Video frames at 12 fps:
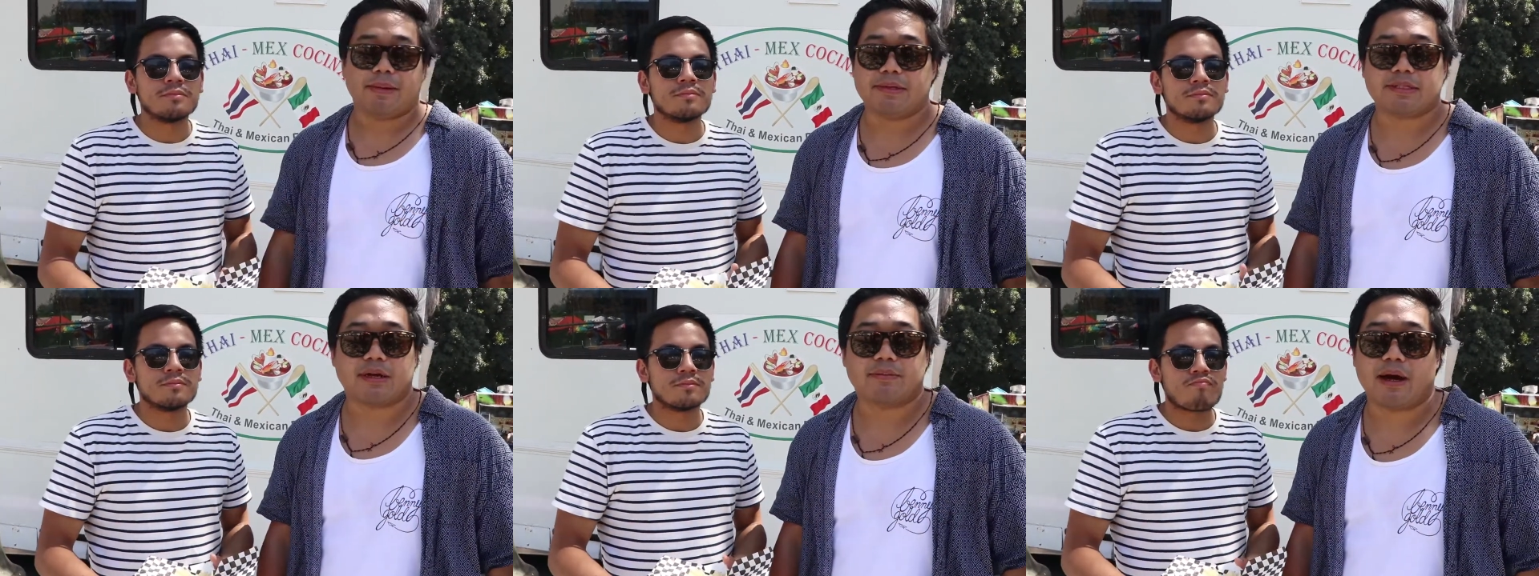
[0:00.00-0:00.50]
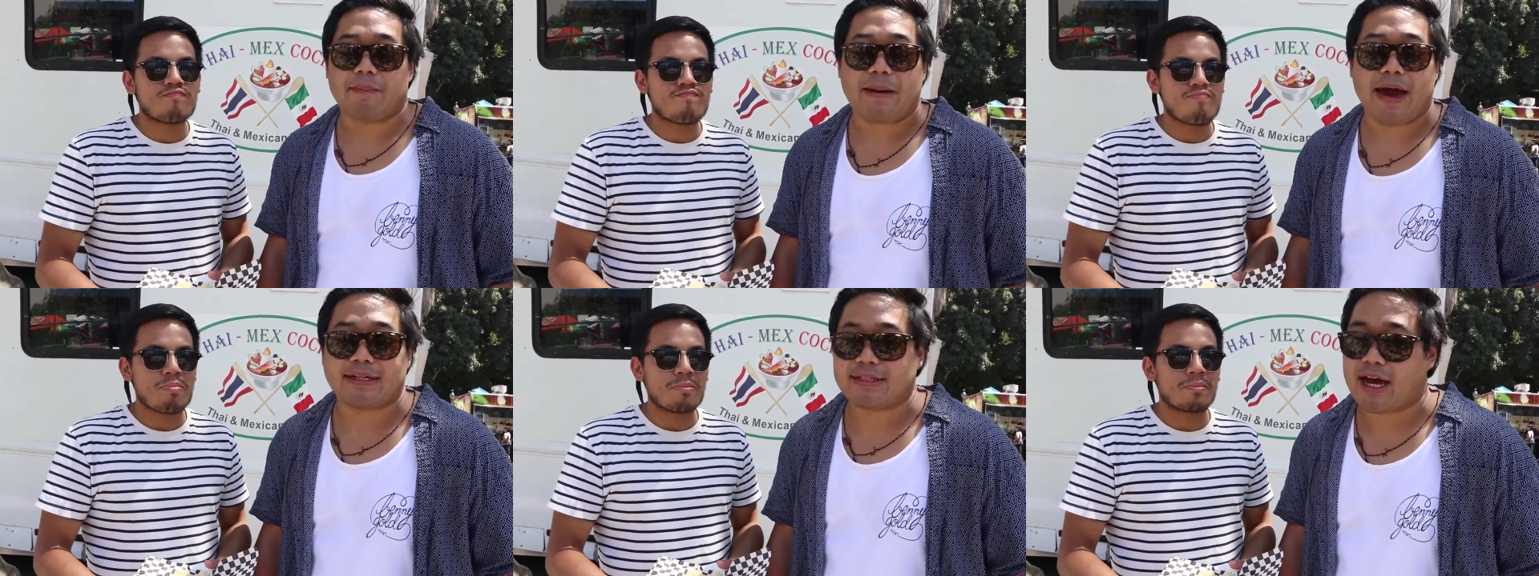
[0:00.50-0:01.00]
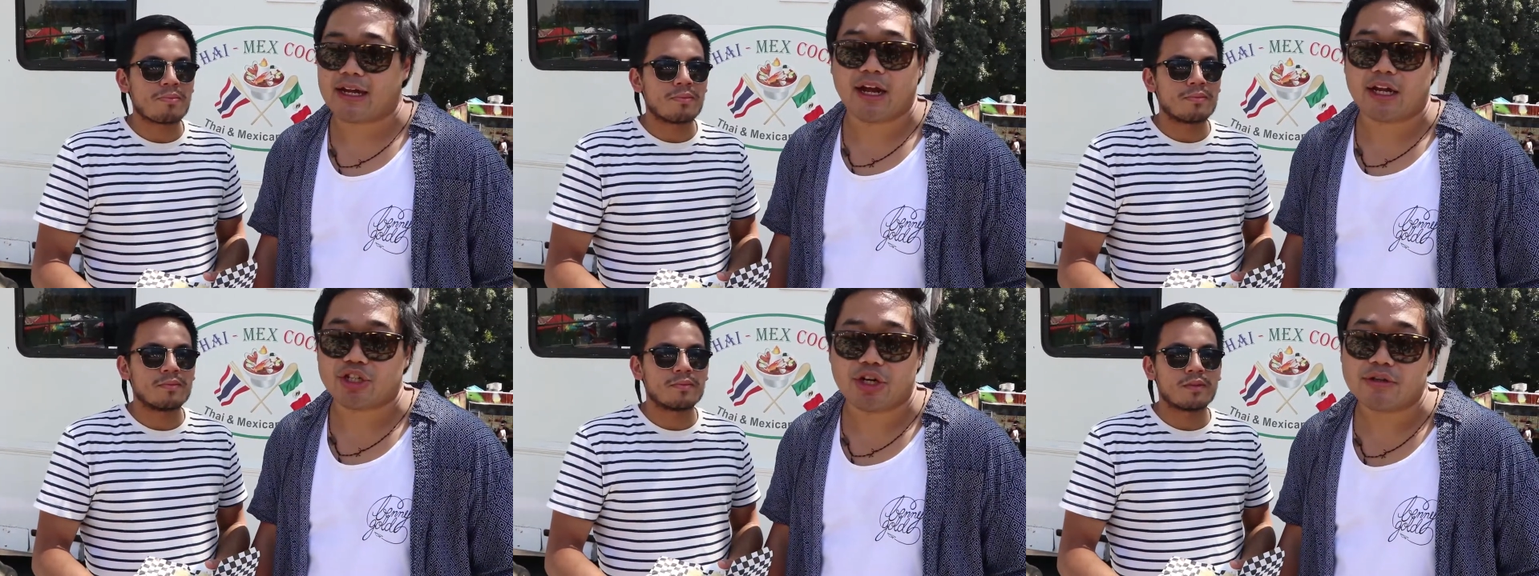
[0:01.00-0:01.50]
Speaker 1: Maybe some uh, pad thai
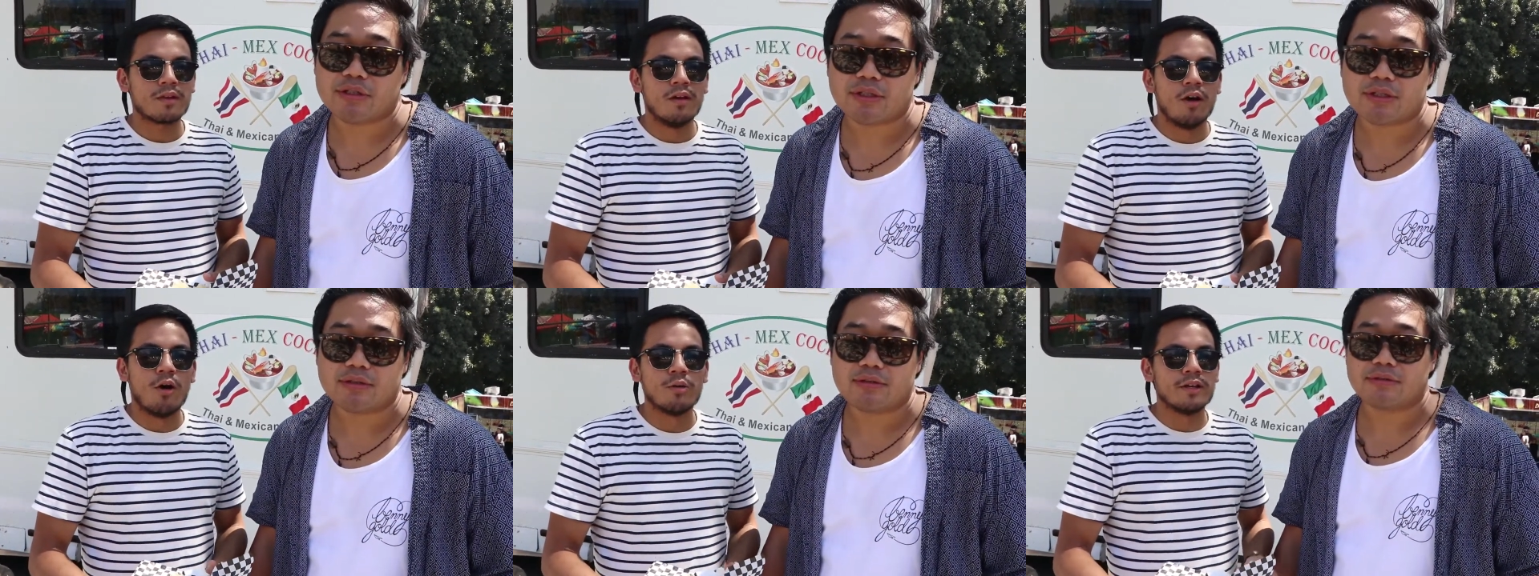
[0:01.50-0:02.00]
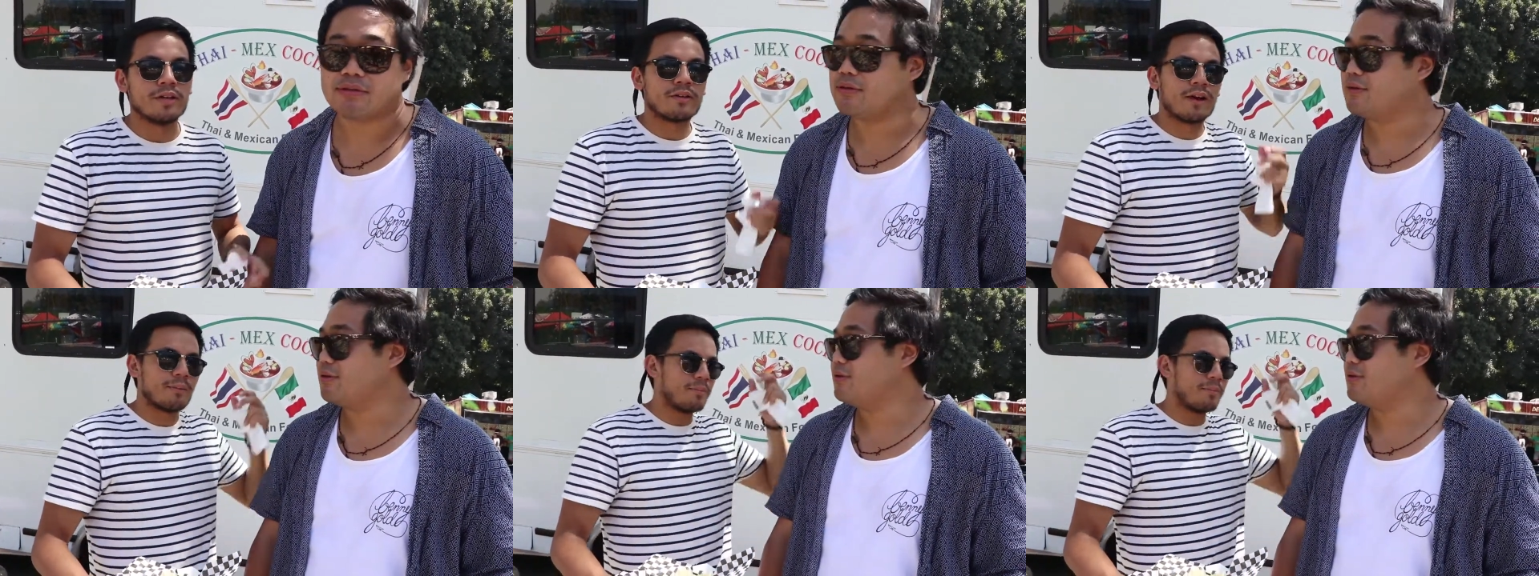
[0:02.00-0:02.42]
nachos. Holy crap.